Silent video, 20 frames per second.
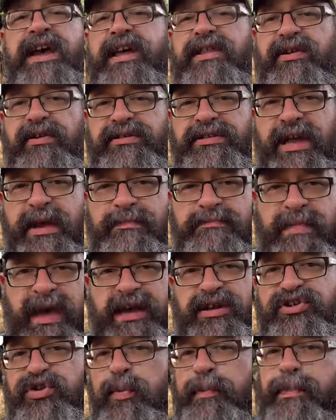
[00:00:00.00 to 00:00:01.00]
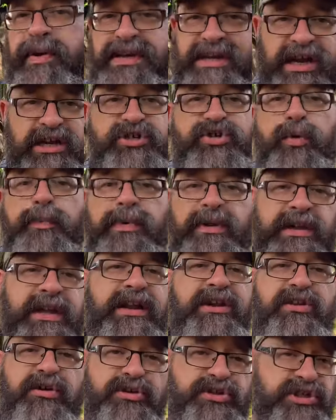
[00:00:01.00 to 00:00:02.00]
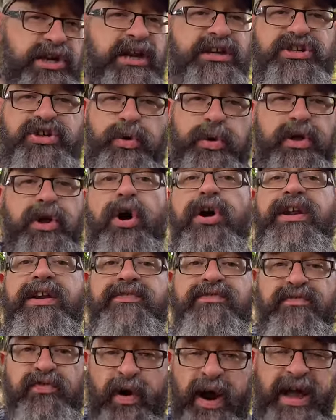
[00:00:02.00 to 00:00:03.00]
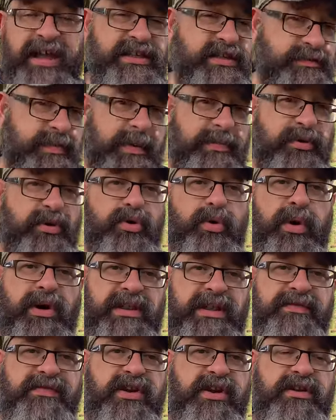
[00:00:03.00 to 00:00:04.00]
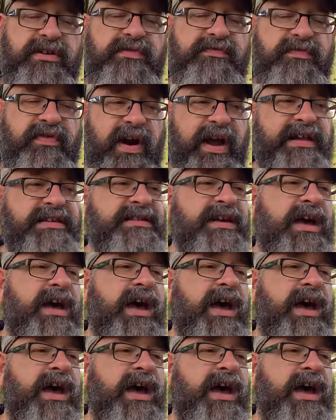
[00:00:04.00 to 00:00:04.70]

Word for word: There's a major potential political change going on in France. People who are living in France